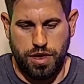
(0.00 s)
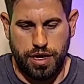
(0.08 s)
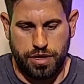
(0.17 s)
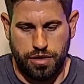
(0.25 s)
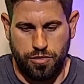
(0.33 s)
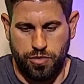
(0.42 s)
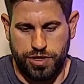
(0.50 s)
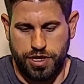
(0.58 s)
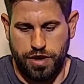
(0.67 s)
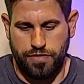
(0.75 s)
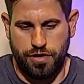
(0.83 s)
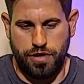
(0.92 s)
Angle it
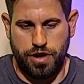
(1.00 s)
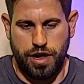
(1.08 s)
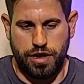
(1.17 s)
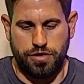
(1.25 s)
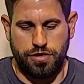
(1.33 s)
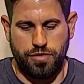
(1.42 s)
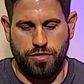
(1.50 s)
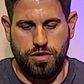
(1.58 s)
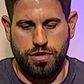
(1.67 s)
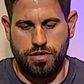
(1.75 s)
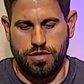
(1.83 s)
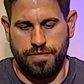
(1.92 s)
whichever angle you
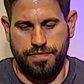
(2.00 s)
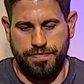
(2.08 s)
want.